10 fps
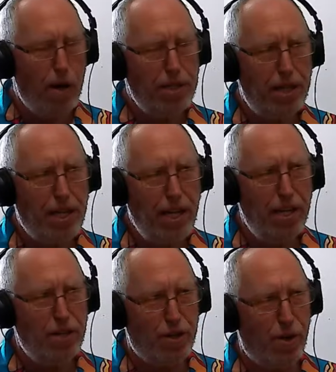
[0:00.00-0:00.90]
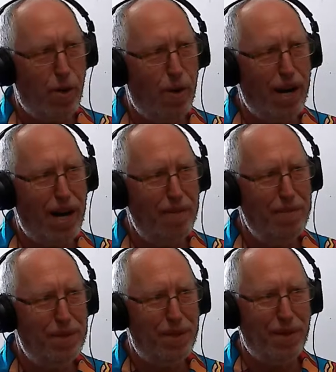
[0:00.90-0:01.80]
as a teenager growing up,
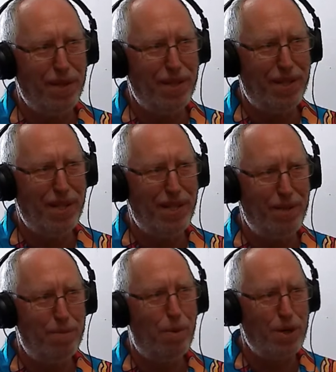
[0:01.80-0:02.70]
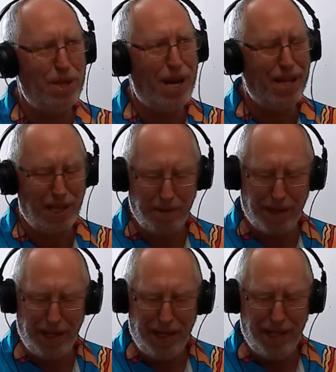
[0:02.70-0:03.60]
so that's in Port Stanley,
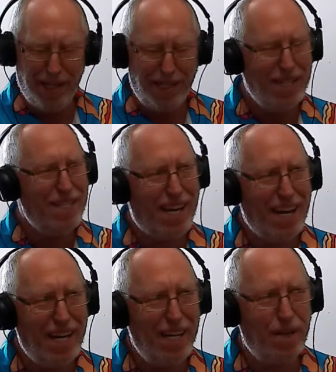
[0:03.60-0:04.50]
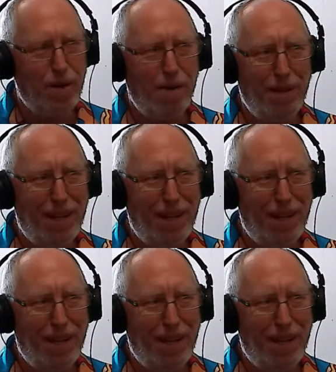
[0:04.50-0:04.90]
but did you get into trouble?